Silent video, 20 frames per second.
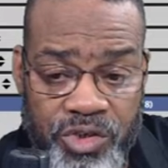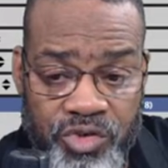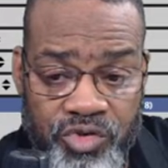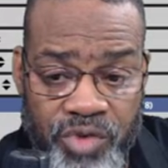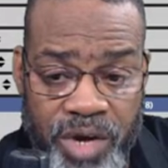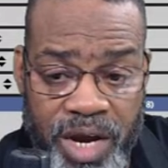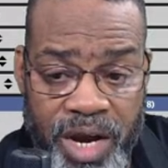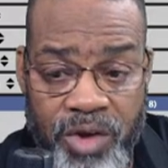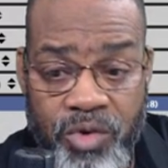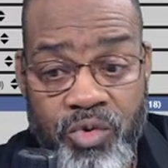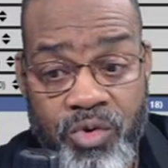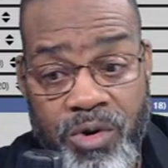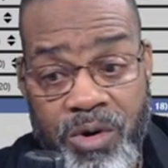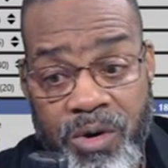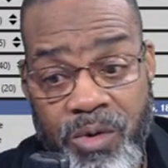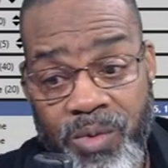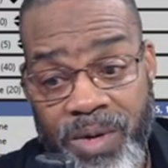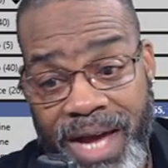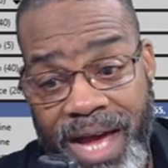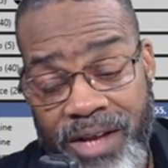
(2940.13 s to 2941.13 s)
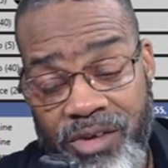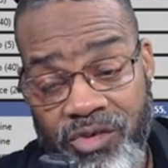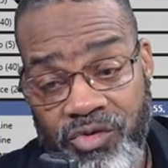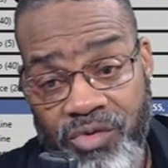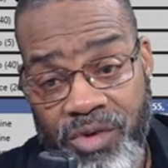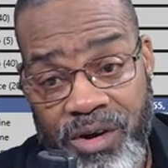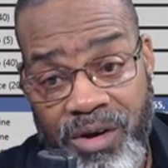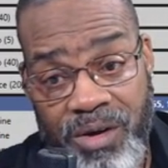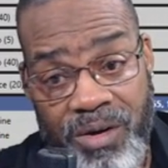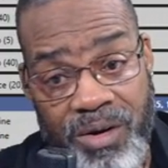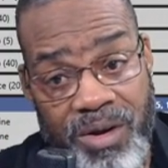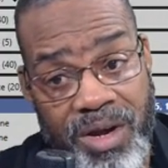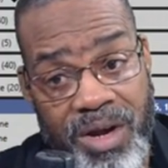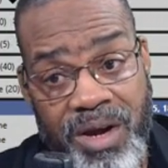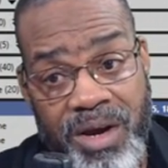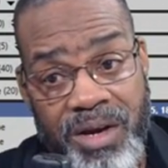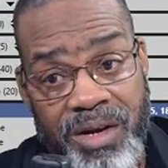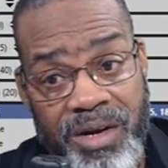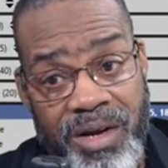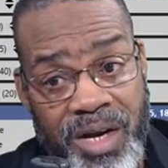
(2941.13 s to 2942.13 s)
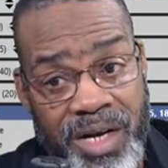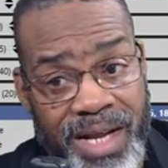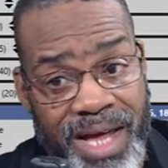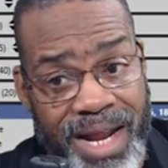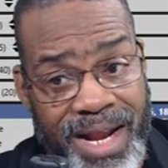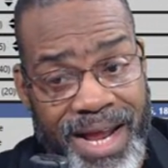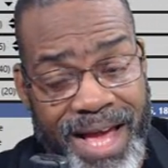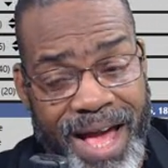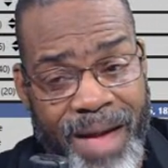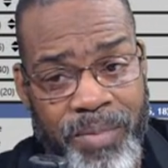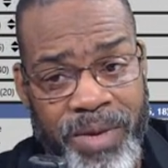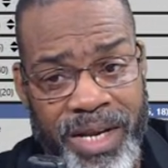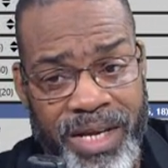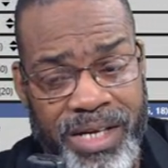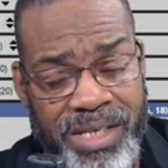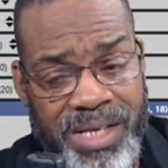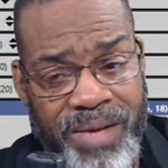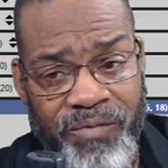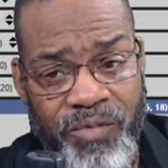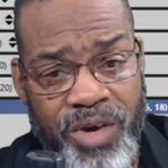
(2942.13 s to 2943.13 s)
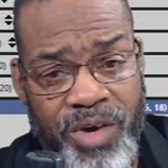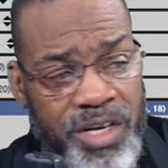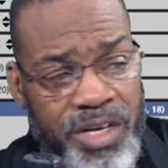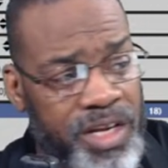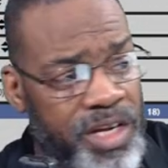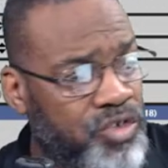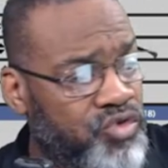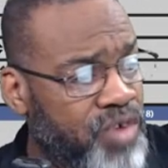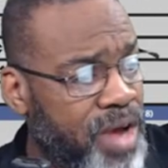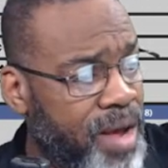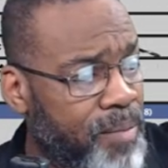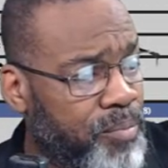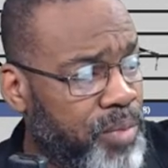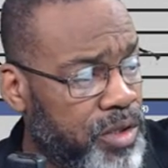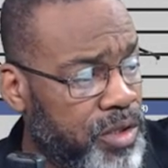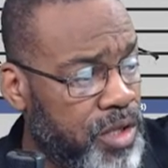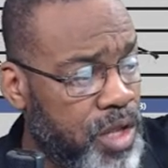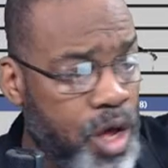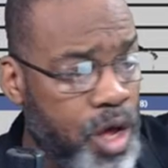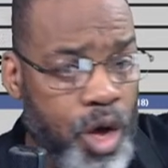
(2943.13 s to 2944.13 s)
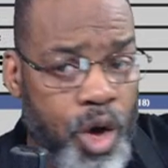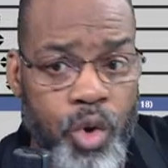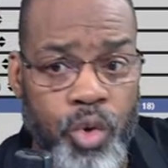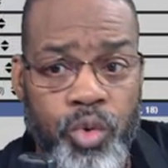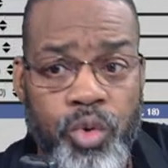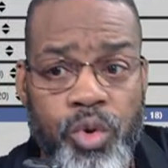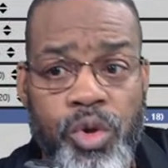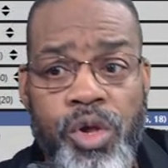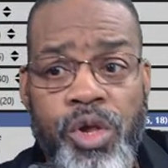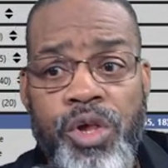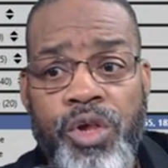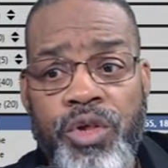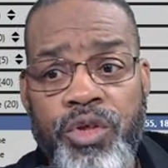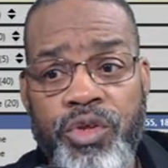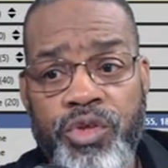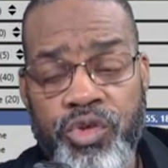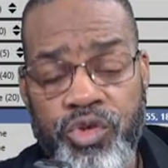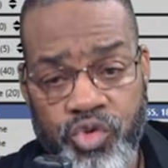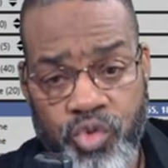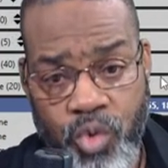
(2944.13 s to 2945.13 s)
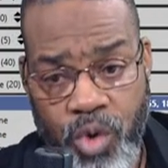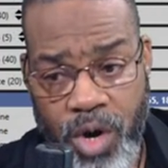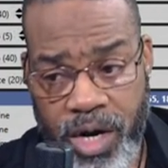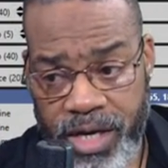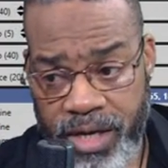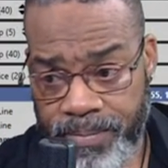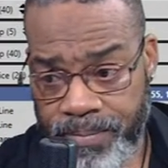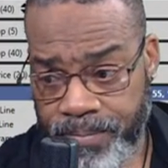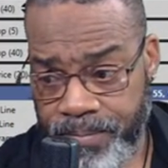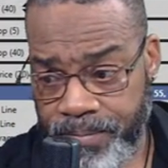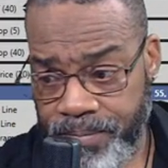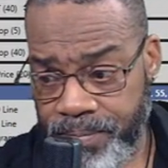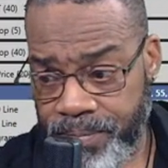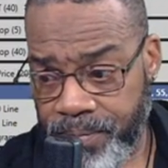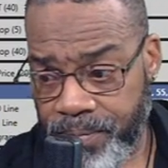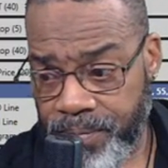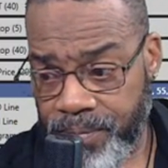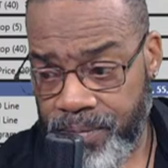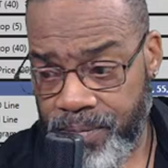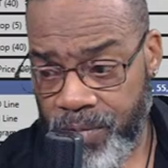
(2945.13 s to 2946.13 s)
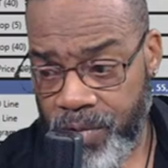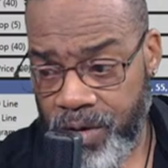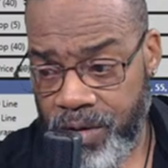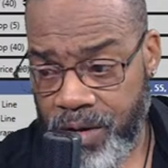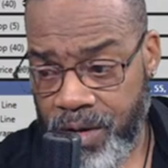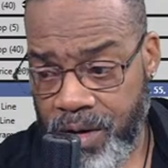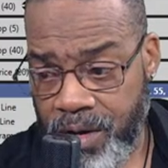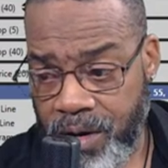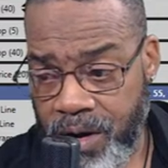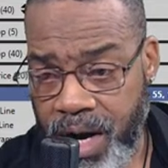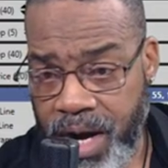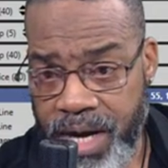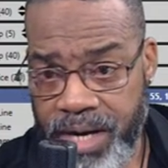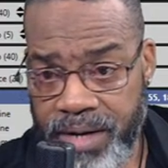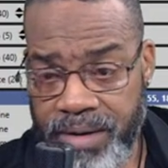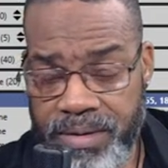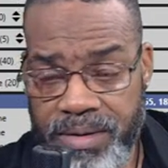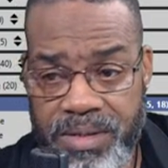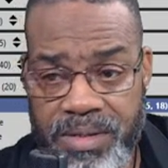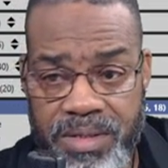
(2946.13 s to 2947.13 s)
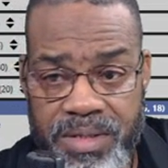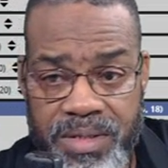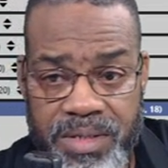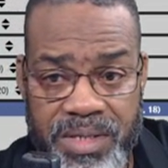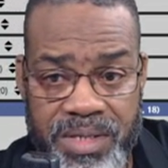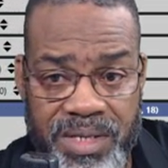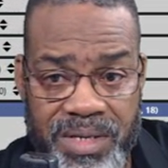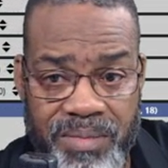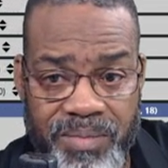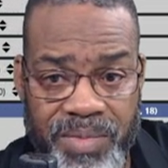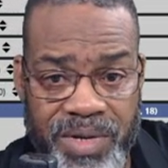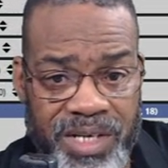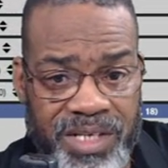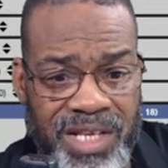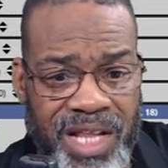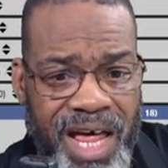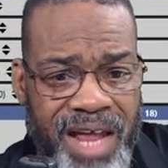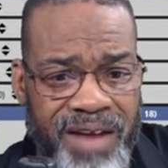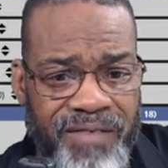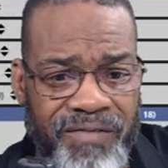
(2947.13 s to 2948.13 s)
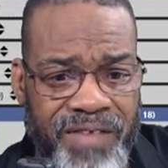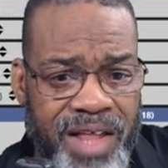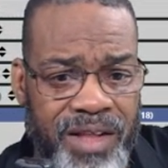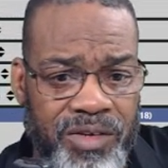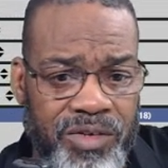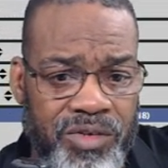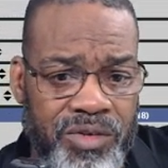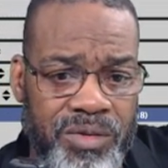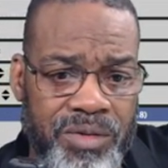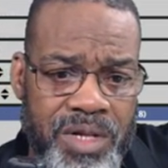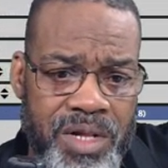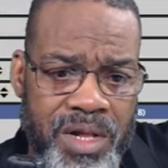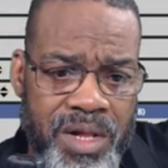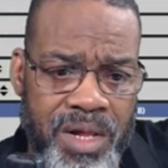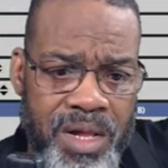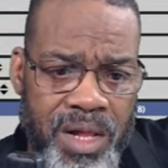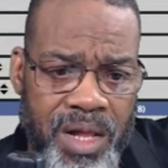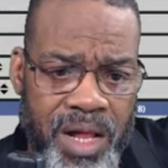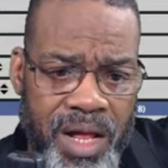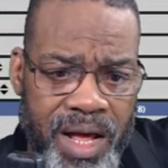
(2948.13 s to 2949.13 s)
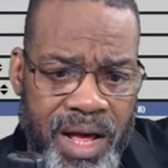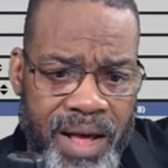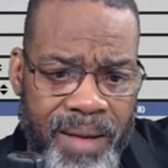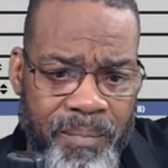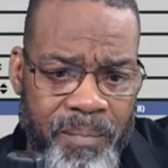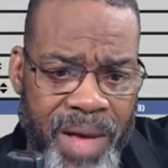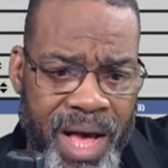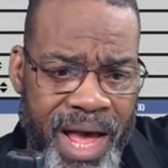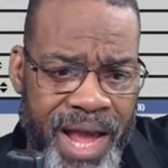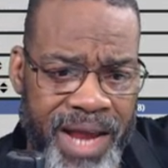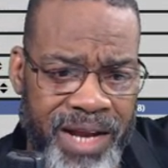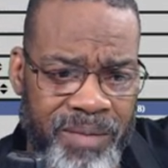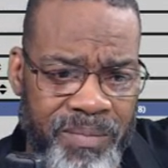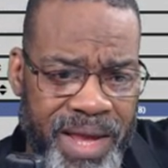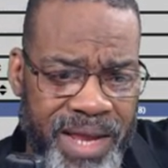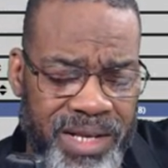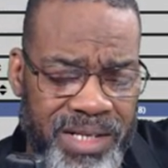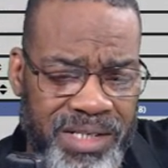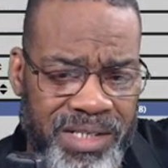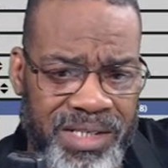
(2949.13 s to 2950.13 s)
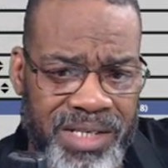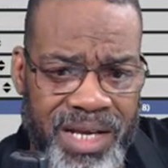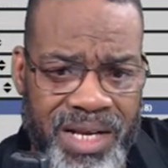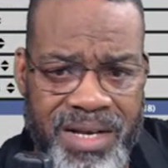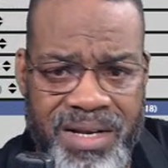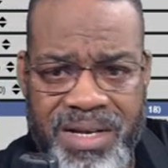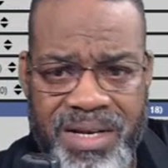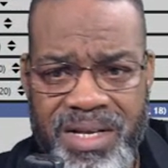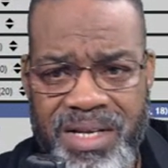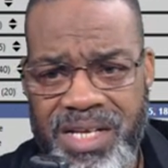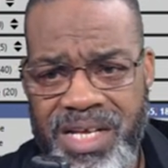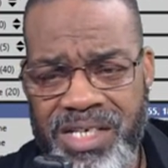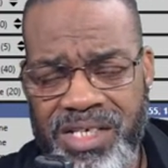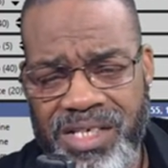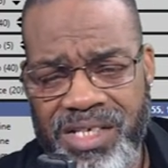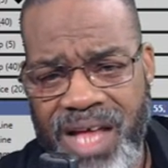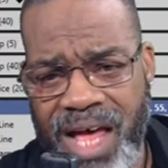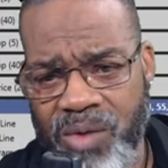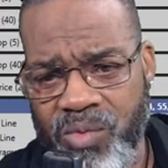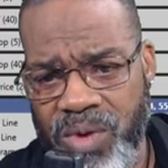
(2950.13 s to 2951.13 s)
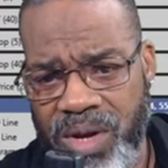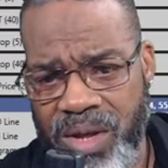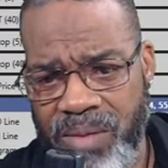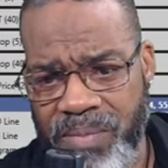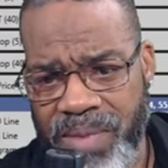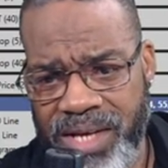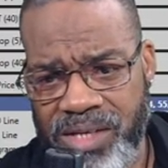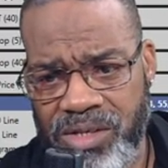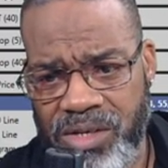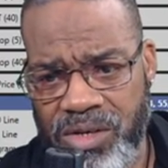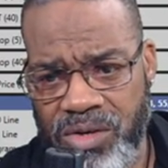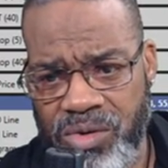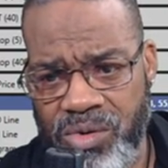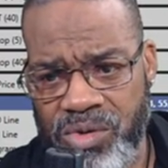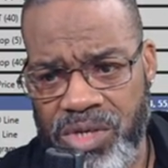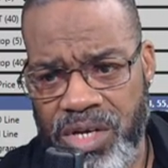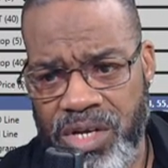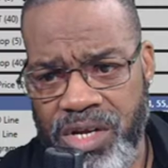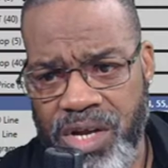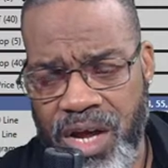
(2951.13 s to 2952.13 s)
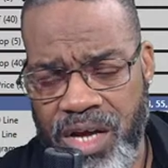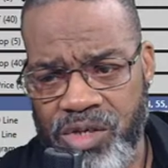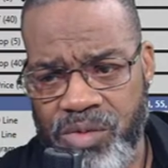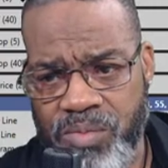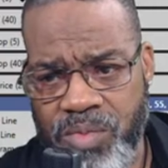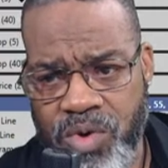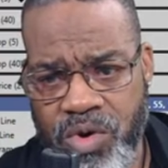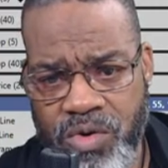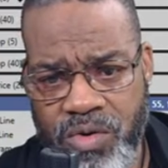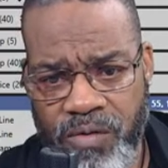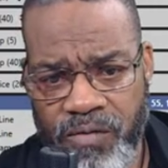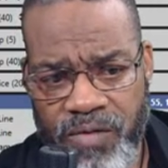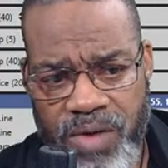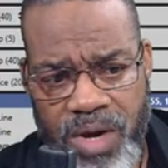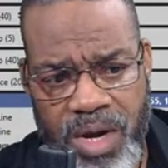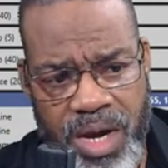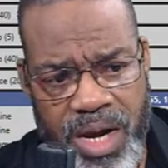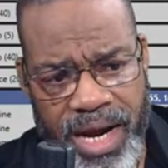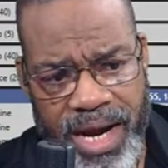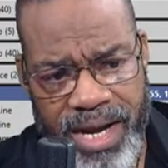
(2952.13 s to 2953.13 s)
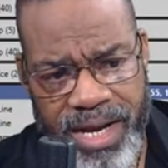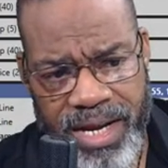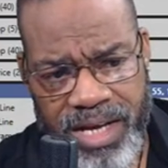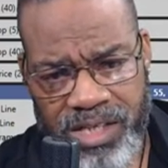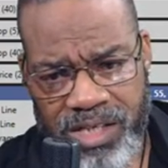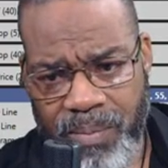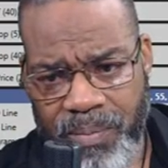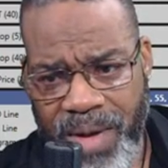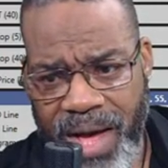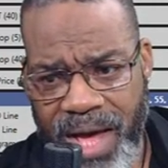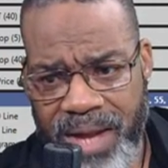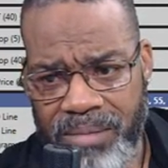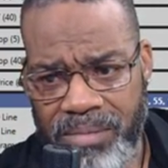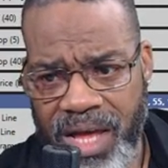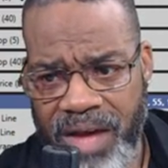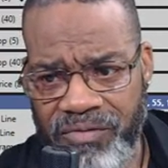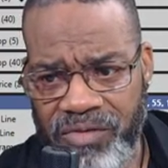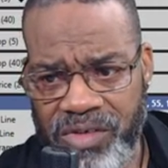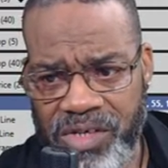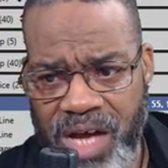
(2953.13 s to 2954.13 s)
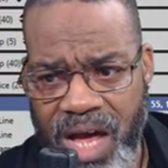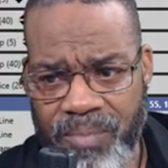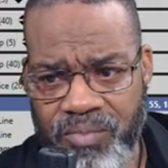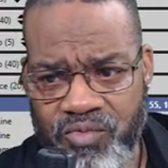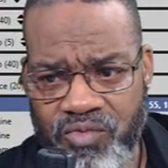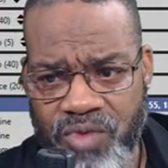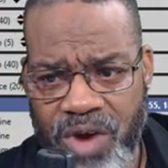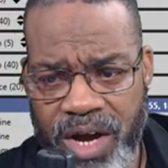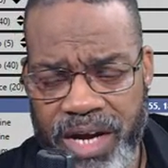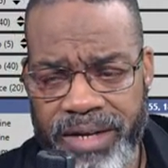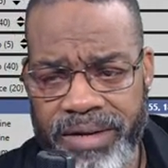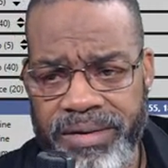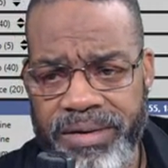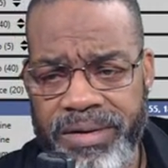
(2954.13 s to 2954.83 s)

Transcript: trend or we got trigger. None of that happened except for it did drop below the 20. All right. But it's a lot of volatile. Uh, Mind Medicine, this stock, when it makes the news, it does move. It is the bottom left, top right,